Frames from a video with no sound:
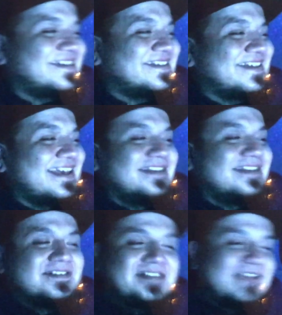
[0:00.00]

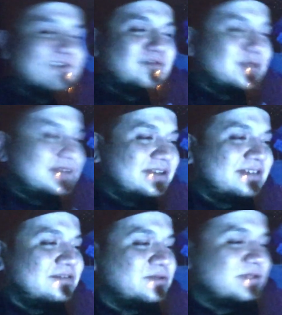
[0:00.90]
And everyone
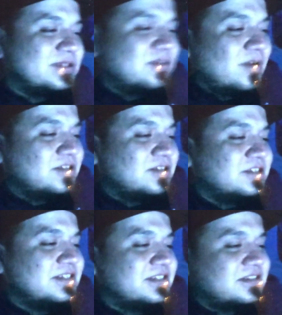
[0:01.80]
who's gonna watch
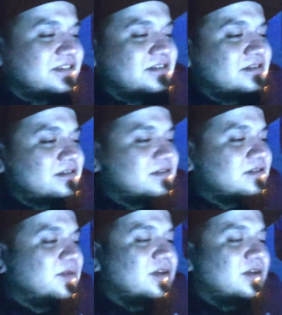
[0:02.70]
this
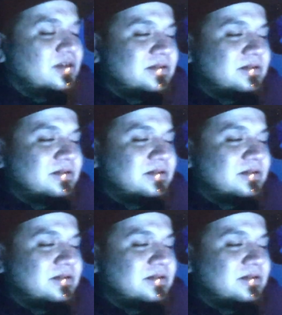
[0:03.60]
tomorrow.